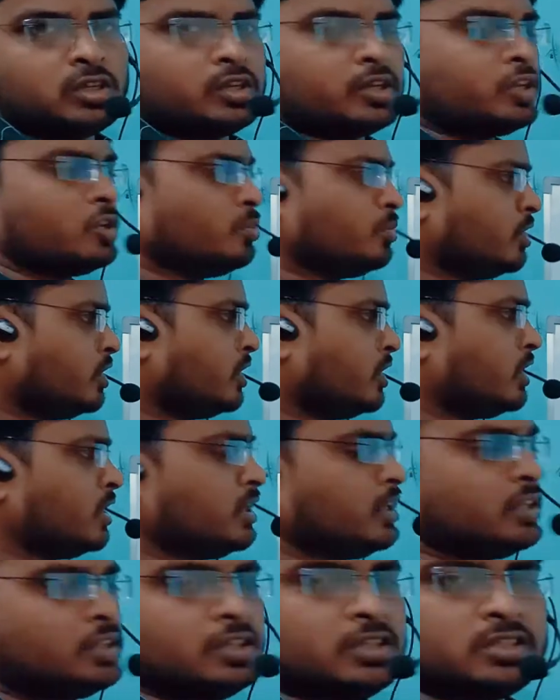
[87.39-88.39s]

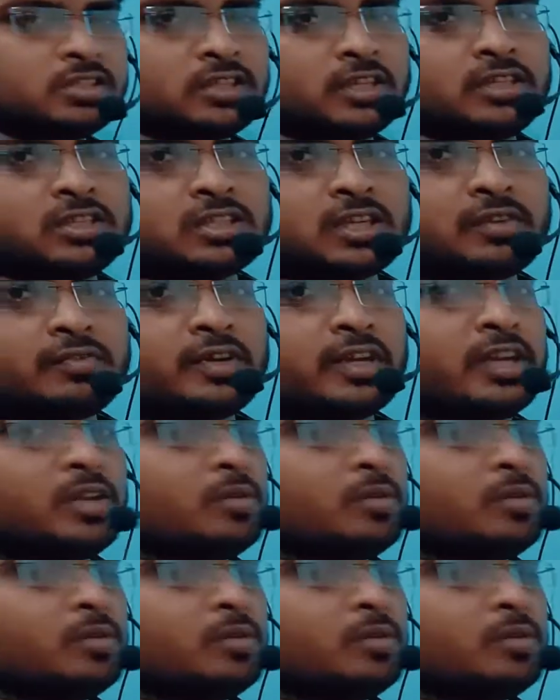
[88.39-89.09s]
humidity, these things are very